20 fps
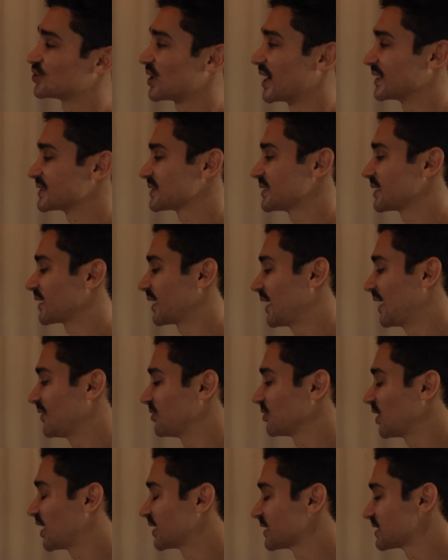dressing, I have
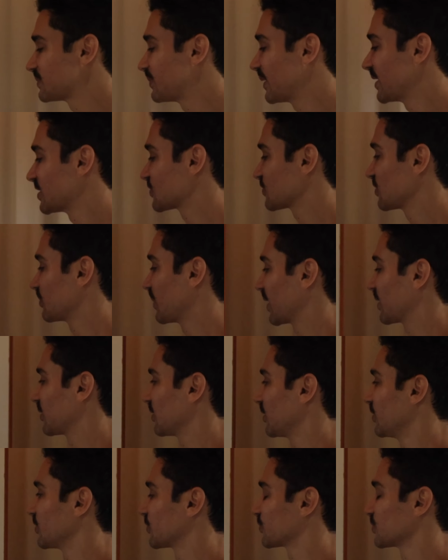a lot of space for my
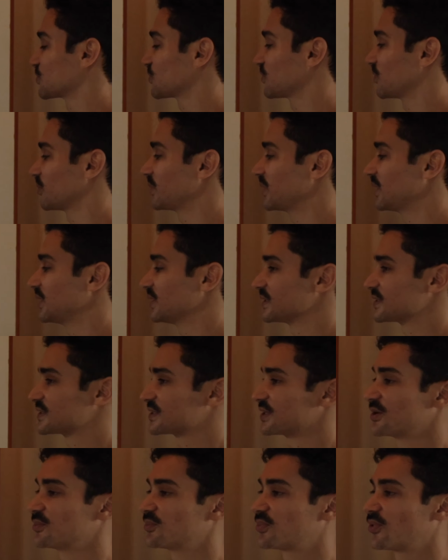clothes, which for me
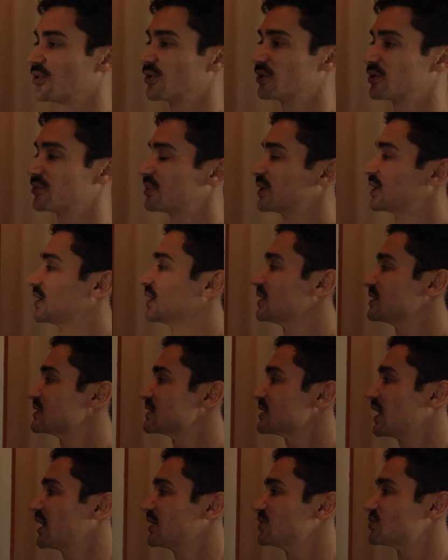is important
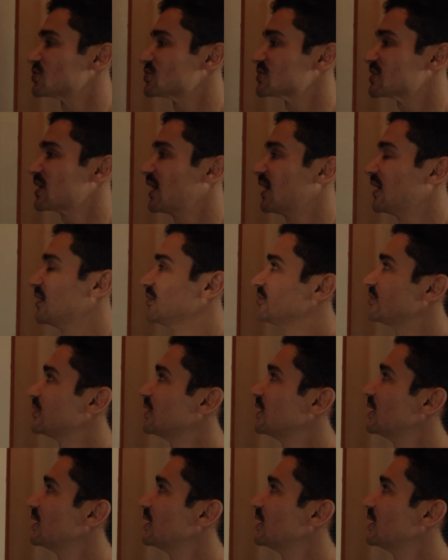because I just have